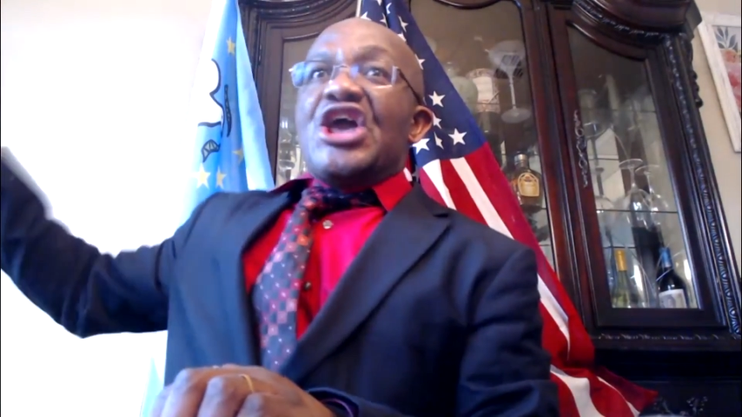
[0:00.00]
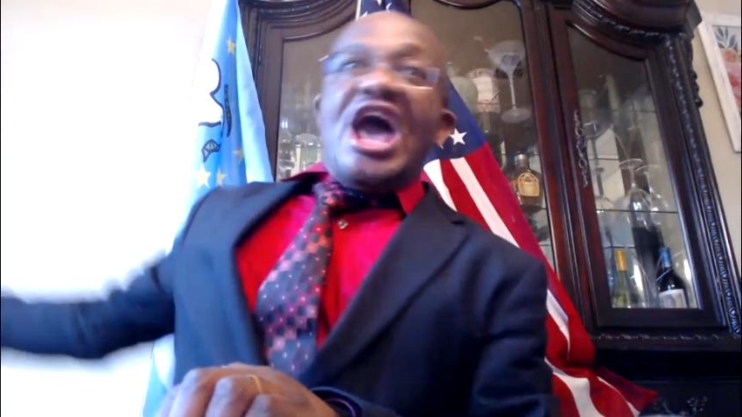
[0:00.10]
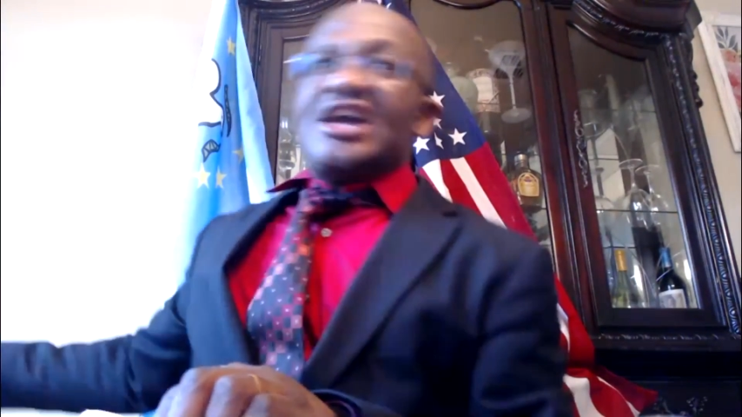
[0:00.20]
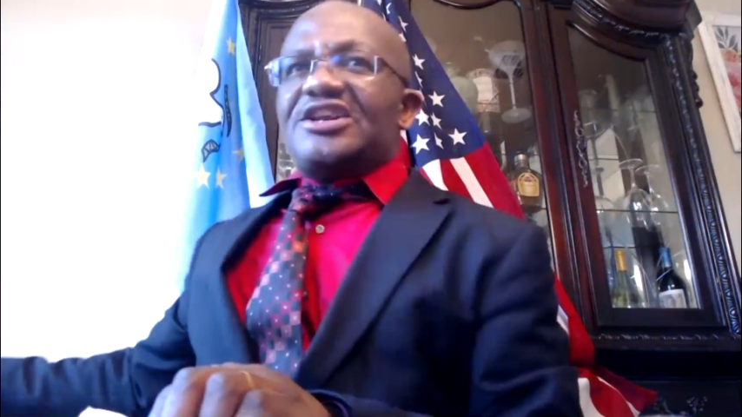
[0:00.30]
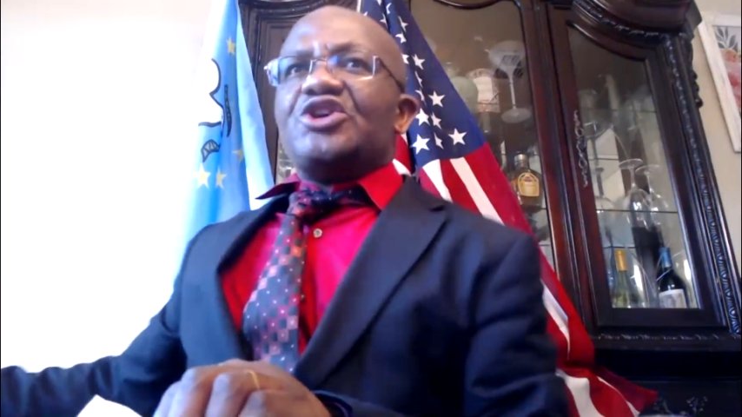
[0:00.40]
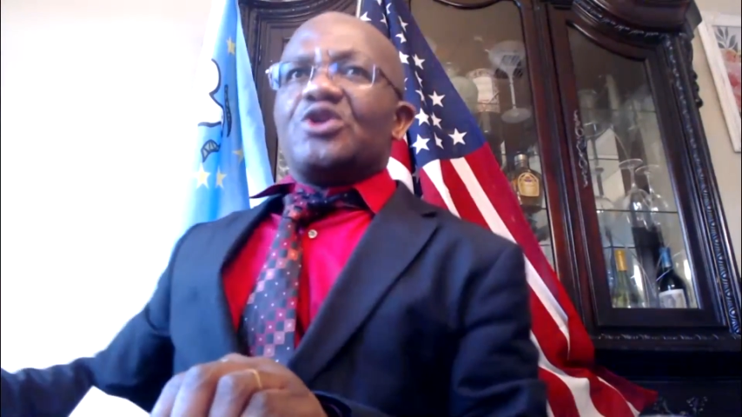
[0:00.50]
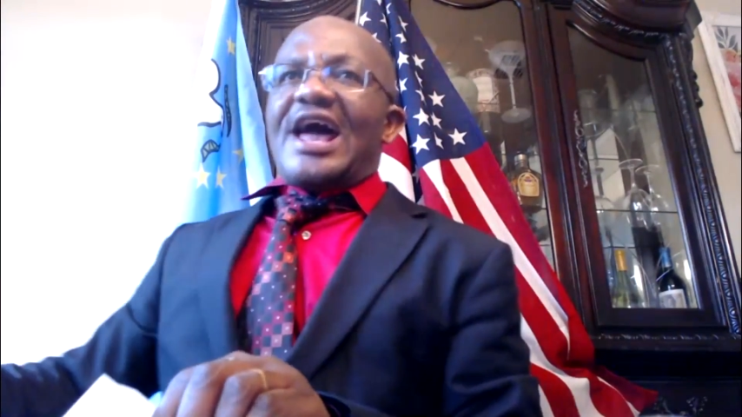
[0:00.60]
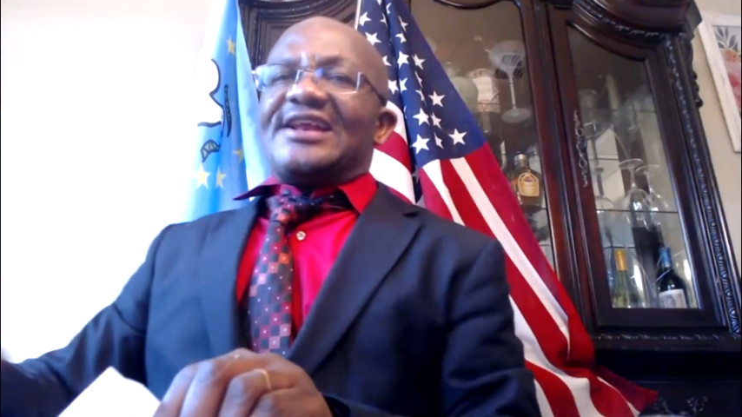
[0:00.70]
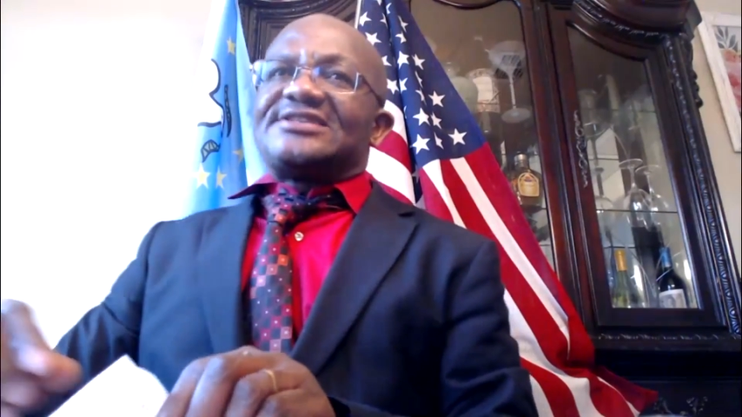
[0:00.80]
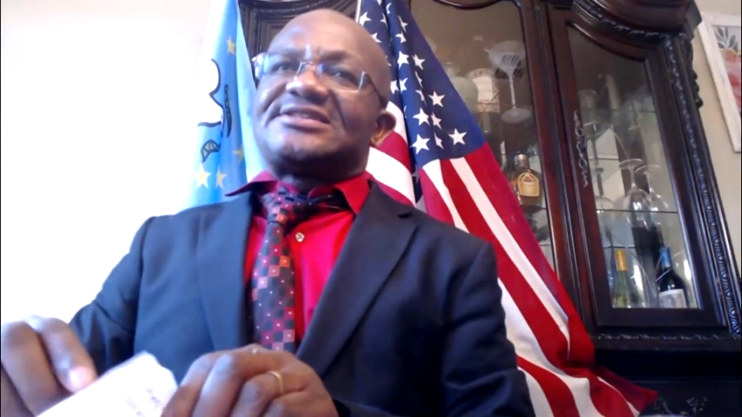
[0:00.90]
here in the
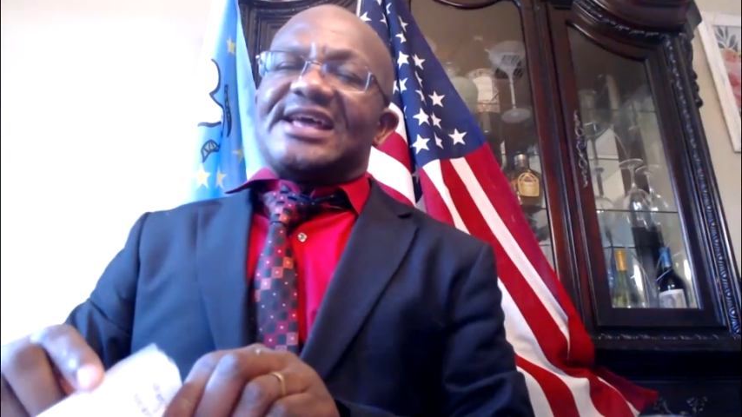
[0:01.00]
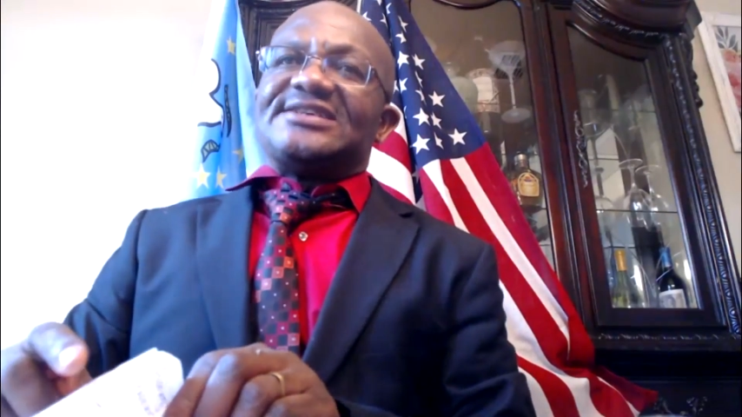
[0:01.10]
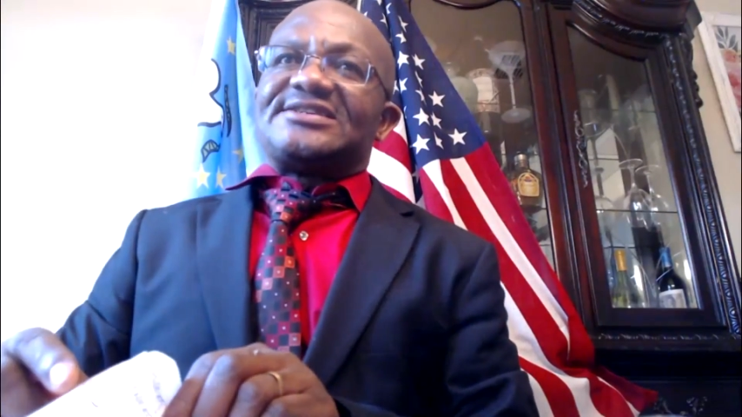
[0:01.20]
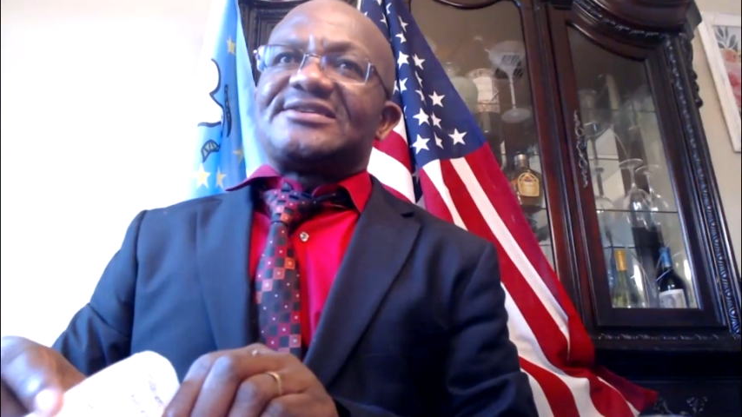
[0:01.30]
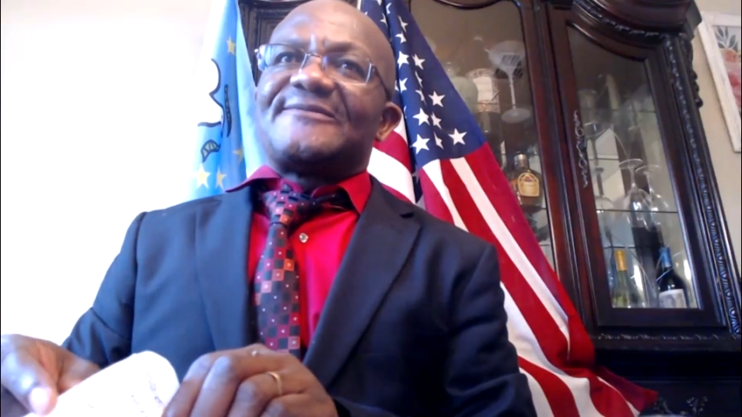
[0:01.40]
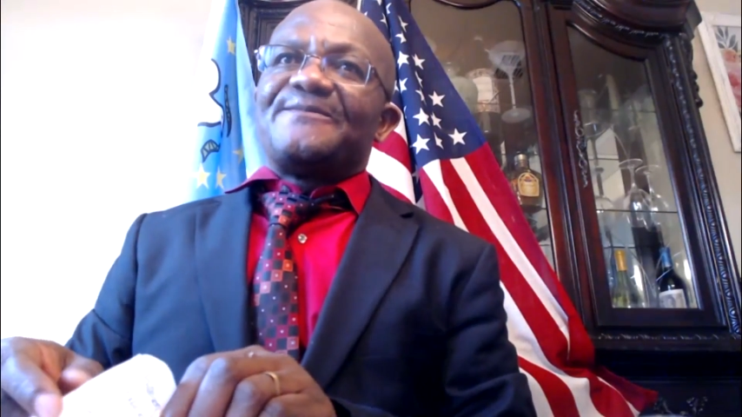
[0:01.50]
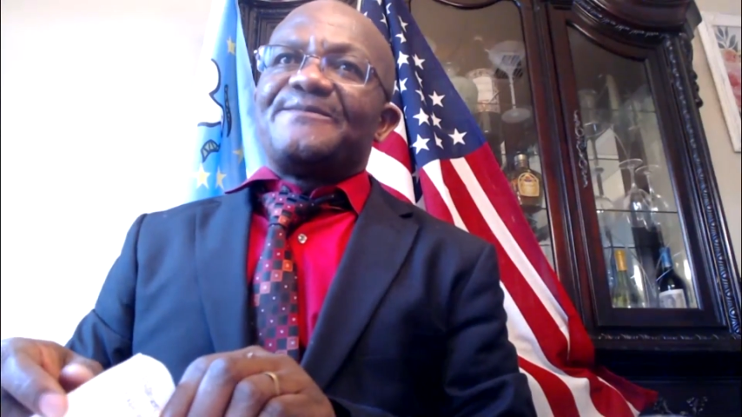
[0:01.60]
United States.